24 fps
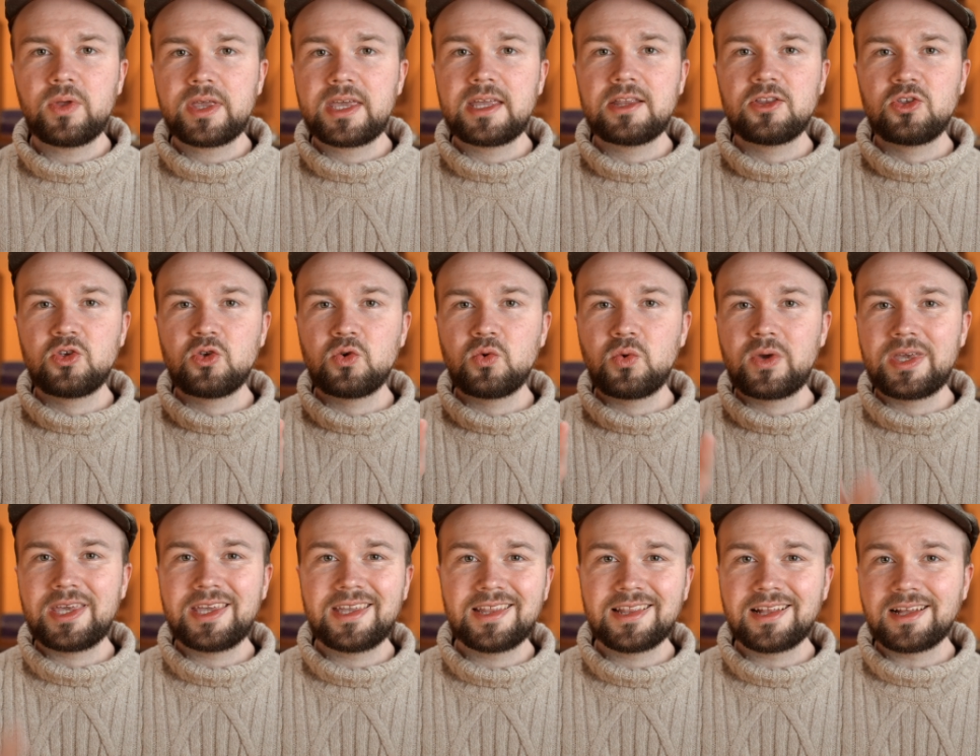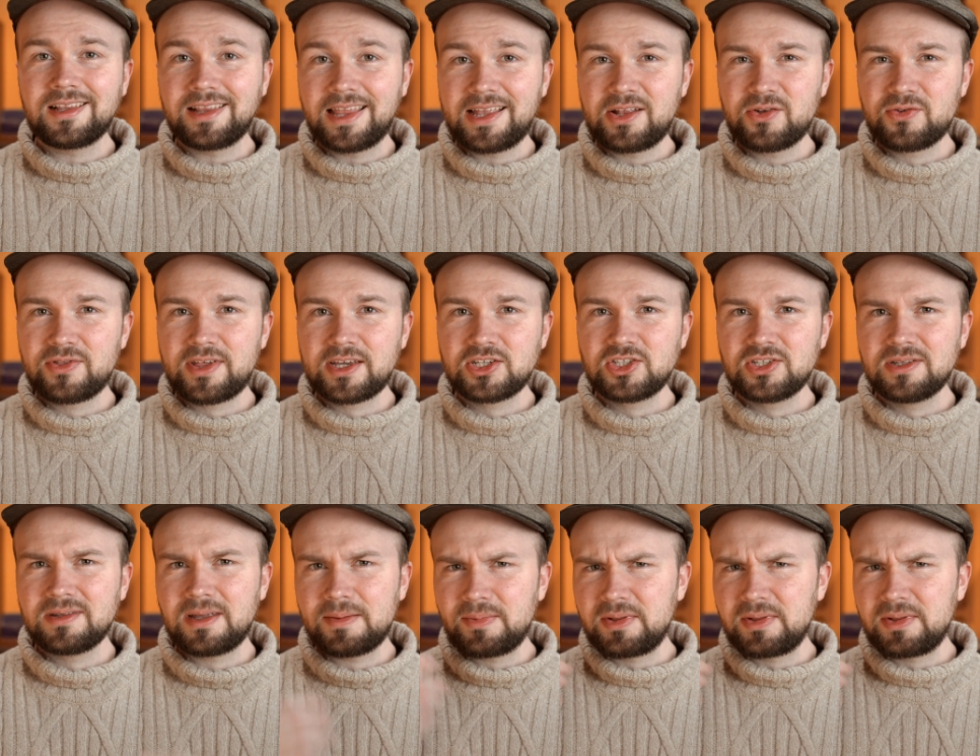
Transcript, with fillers: get to in a later section, I